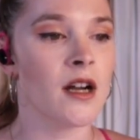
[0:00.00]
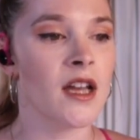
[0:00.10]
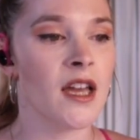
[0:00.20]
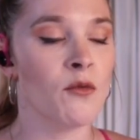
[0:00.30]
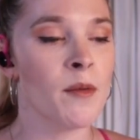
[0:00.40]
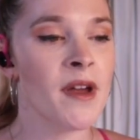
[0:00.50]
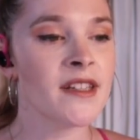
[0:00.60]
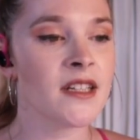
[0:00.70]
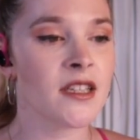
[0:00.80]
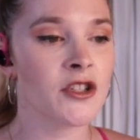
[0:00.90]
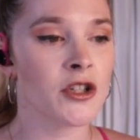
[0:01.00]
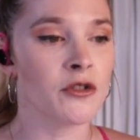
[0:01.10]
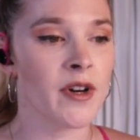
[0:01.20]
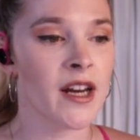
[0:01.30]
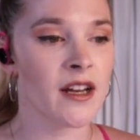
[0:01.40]
what makes it such a
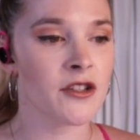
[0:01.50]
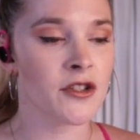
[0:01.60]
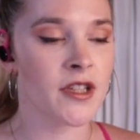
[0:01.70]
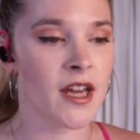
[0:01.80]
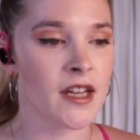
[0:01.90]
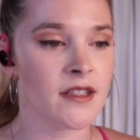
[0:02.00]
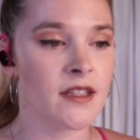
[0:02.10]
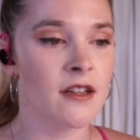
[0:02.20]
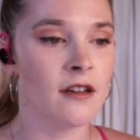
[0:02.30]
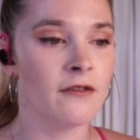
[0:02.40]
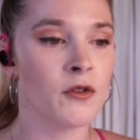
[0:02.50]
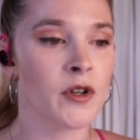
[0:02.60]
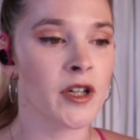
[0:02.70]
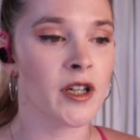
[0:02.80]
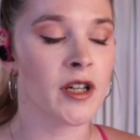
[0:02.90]
great exercise
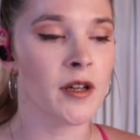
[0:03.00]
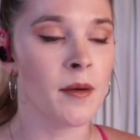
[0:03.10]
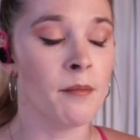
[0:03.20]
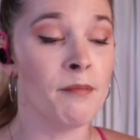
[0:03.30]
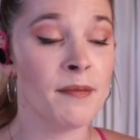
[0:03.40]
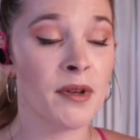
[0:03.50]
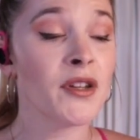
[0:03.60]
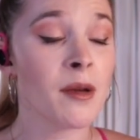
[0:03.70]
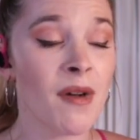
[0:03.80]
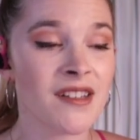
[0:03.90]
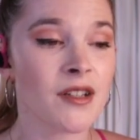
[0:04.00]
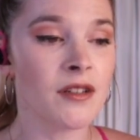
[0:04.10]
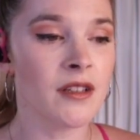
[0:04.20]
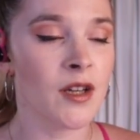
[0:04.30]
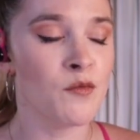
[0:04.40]
for building
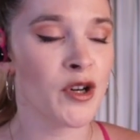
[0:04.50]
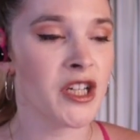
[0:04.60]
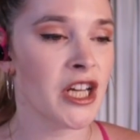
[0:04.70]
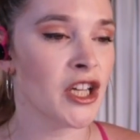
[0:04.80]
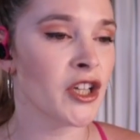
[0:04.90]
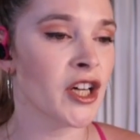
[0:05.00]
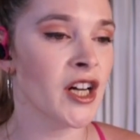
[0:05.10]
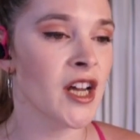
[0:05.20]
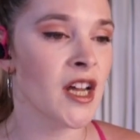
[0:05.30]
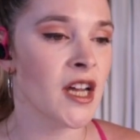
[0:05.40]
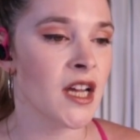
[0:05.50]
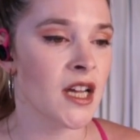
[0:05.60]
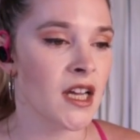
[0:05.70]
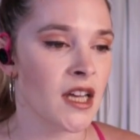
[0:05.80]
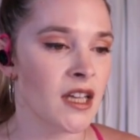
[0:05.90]
muscle in particular
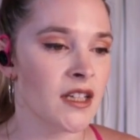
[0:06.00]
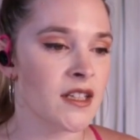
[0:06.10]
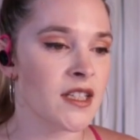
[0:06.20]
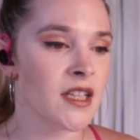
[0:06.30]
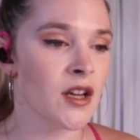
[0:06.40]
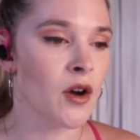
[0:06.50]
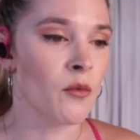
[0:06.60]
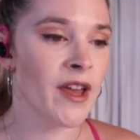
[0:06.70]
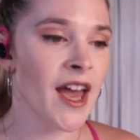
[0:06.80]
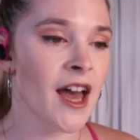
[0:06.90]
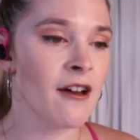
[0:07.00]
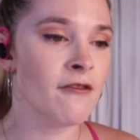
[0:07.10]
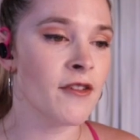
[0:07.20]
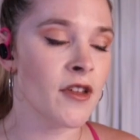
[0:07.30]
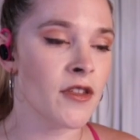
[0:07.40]
is we
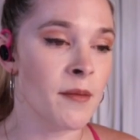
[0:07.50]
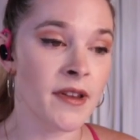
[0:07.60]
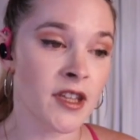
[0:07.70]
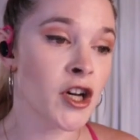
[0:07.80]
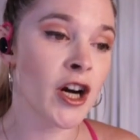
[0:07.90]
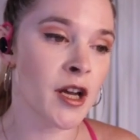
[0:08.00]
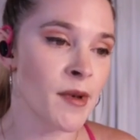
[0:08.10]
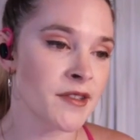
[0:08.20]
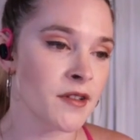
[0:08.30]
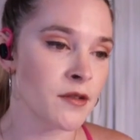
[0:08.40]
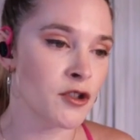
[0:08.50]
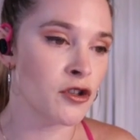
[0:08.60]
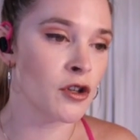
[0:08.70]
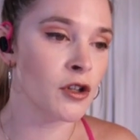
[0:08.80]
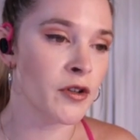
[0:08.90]
have the target muscles, which are
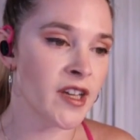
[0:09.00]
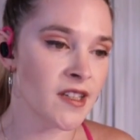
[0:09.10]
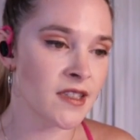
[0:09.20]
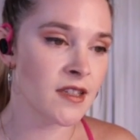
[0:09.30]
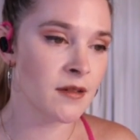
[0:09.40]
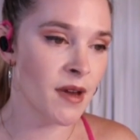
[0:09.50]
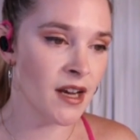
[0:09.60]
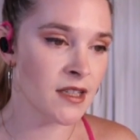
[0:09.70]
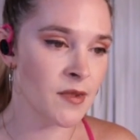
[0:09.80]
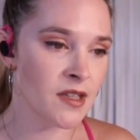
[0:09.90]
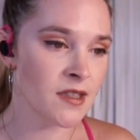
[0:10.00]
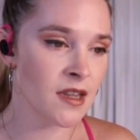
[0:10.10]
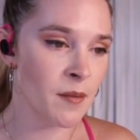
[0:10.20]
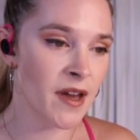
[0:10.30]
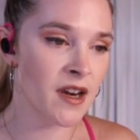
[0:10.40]
the gluteus maximus in
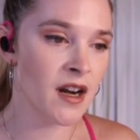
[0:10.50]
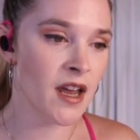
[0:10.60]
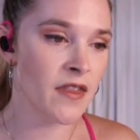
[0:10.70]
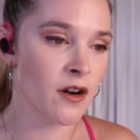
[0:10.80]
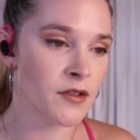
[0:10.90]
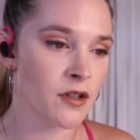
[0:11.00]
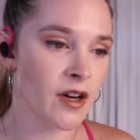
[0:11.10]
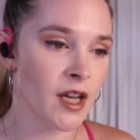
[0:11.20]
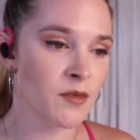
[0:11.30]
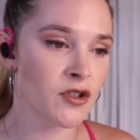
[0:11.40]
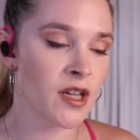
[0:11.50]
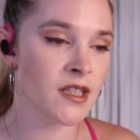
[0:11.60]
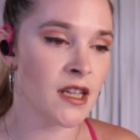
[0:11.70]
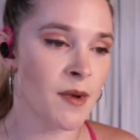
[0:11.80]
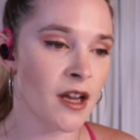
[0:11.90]
the butt, and then also your hamstrings
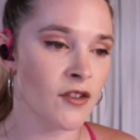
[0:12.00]
in the back of your